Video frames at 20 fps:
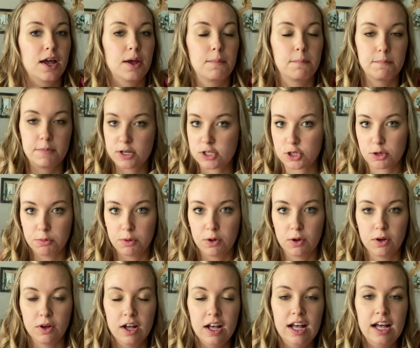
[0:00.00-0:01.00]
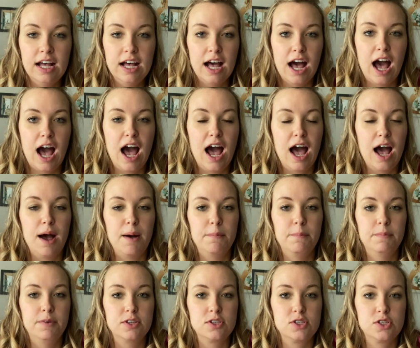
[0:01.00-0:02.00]
miserable.
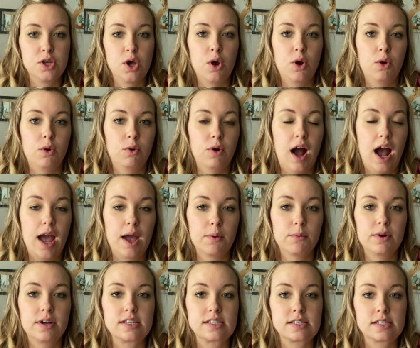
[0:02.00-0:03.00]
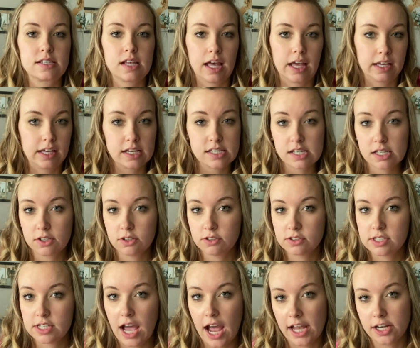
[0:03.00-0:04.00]
Um, so I was, I guess, a little
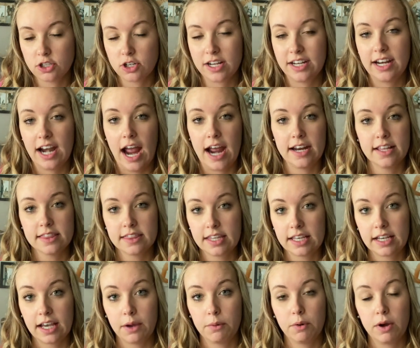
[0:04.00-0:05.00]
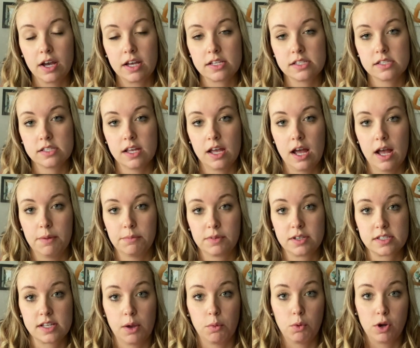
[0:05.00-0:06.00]
dehydrated. I didn't think I was, um,
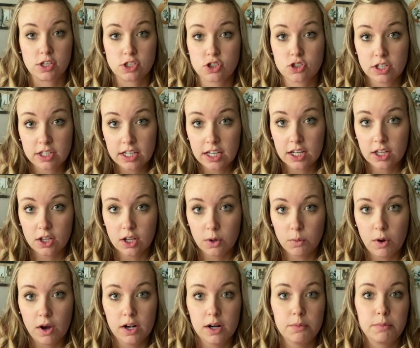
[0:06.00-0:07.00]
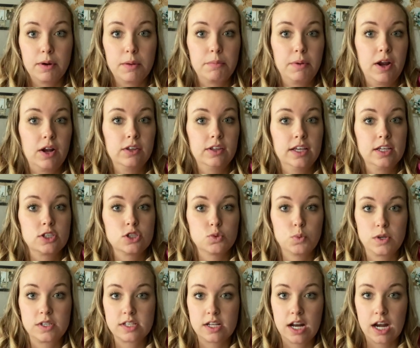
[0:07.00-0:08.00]
cause I was drinking a lot of water, but apparently it just
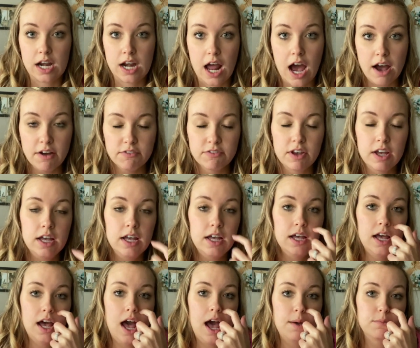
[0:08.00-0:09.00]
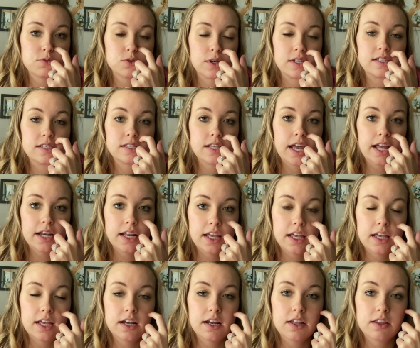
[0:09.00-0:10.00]
wasn't enough. Um, so I stayed
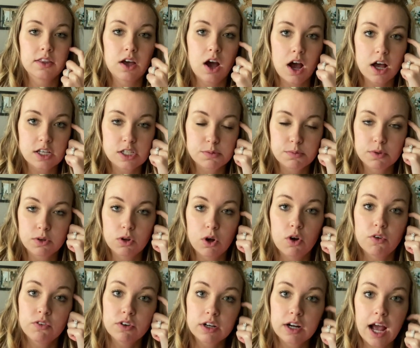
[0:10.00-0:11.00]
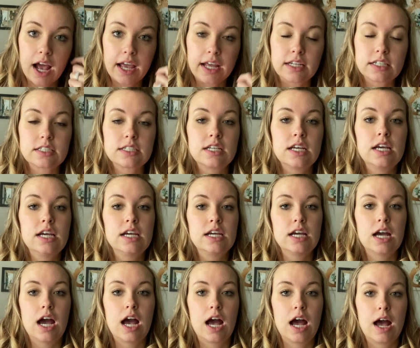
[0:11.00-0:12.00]
in the hospital overnight,
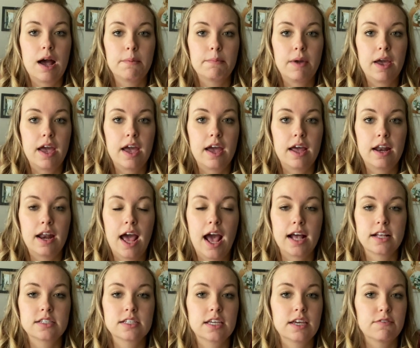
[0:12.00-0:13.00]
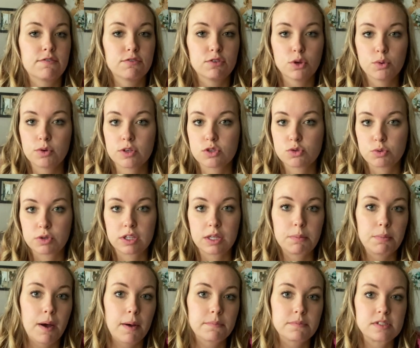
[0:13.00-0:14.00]
um, and had to get fluids
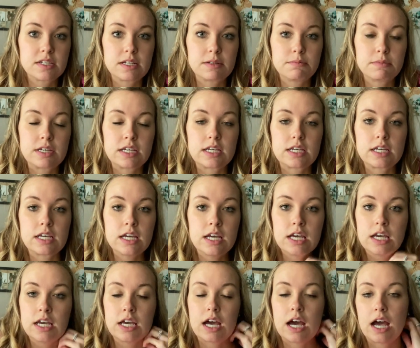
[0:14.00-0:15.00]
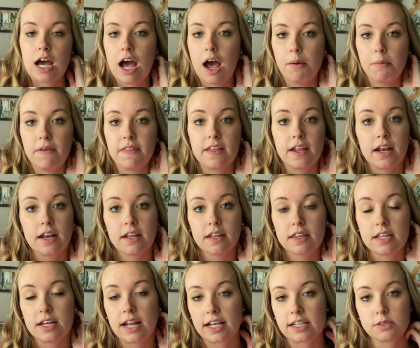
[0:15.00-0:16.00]
really pumped in me. Um, and then
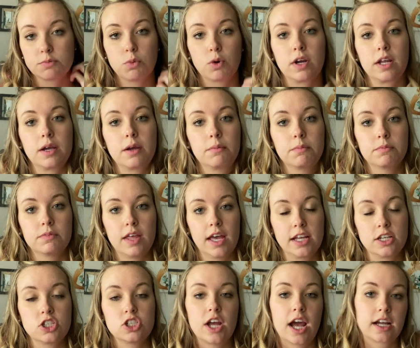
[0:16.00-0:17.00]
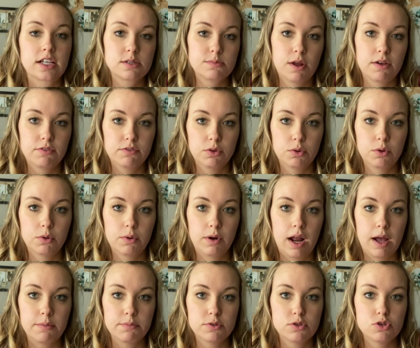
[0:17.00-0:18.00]
the next morning they checked and my fluid went
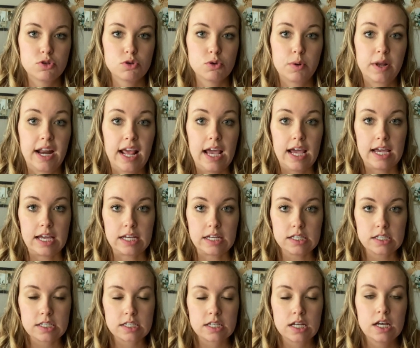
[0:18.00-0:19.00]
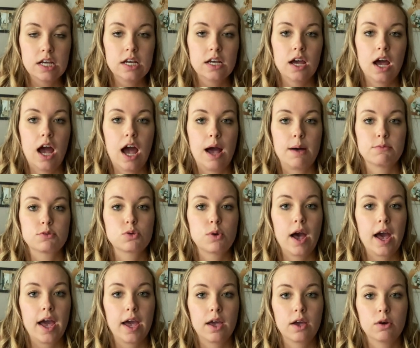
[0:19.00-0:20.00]
up to an eight. Um, so
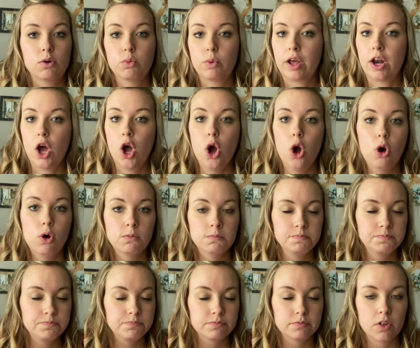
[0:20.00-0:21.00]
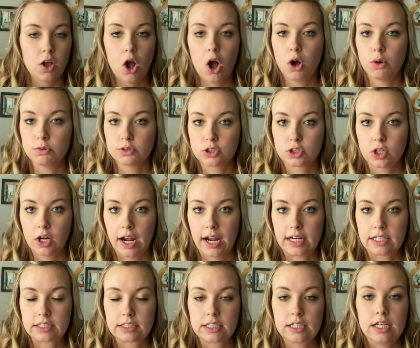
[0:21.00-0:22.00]
I went home, all was
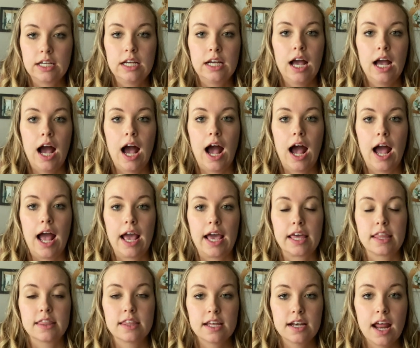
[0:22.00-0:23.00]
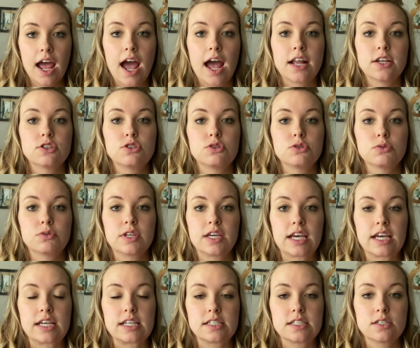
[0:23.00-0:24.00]
great. I then had to
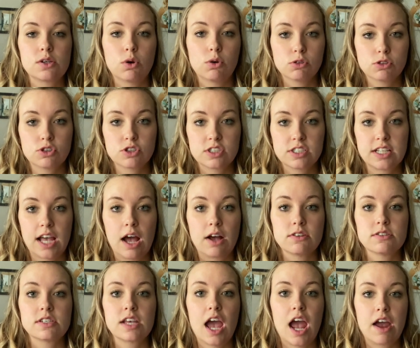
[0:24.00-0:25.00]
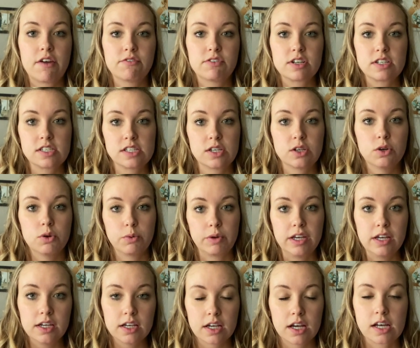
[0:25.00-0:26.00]
get ultrasounds every single
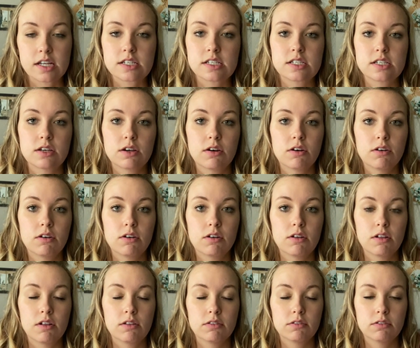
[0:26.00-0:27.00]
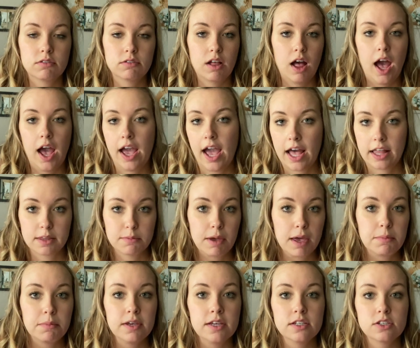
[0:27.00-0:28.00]
week until I had the
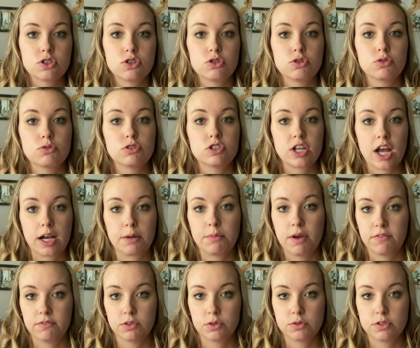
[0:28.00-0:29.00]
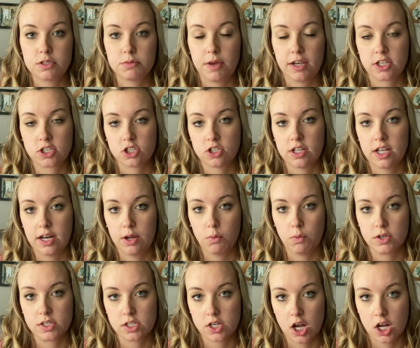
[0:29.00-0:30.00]
baby to check my fluid to make sure that it
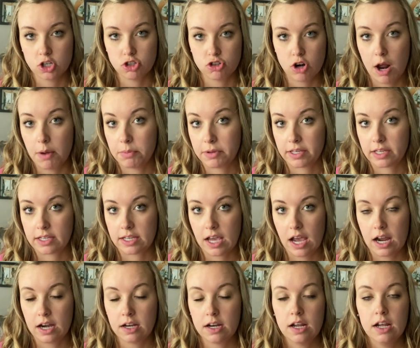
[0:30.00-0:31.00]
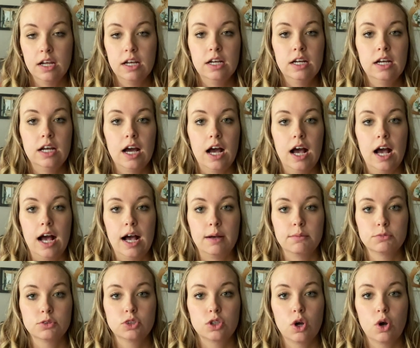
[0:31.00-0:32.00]
was not dropping again.
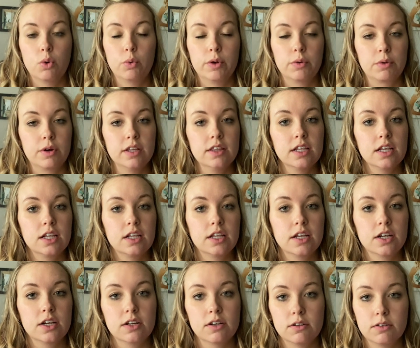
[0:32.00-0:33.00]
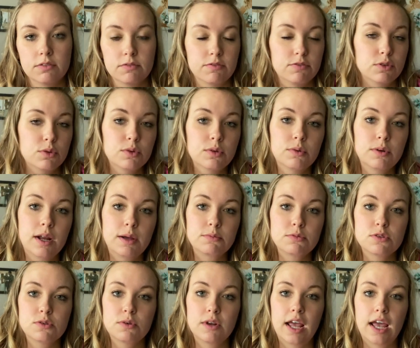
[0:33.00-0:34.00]
Um, so we were in the clear, fluid went
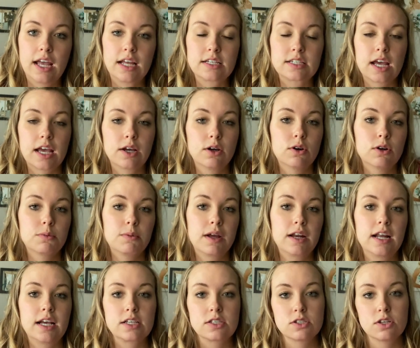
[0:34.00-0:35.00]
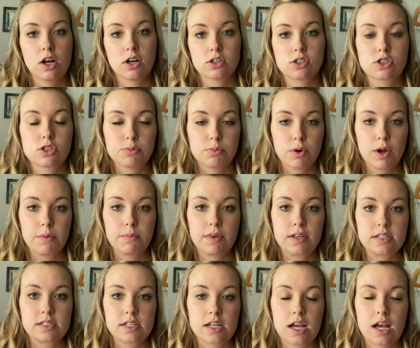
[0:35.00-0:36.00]
up to an eight. I go to my next doctor's
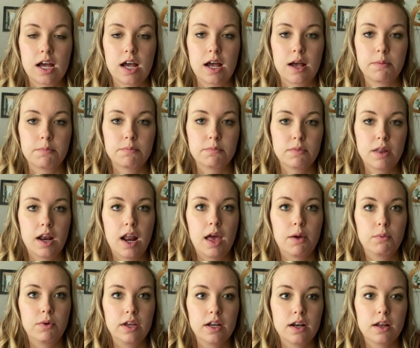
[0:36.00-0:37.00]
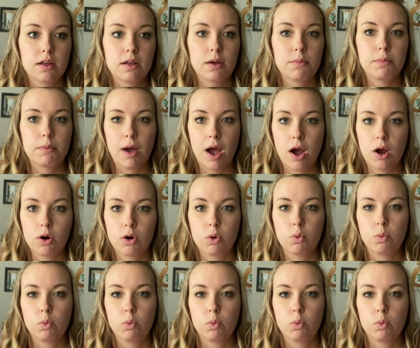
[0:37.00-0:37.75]
appointment, um, and I went about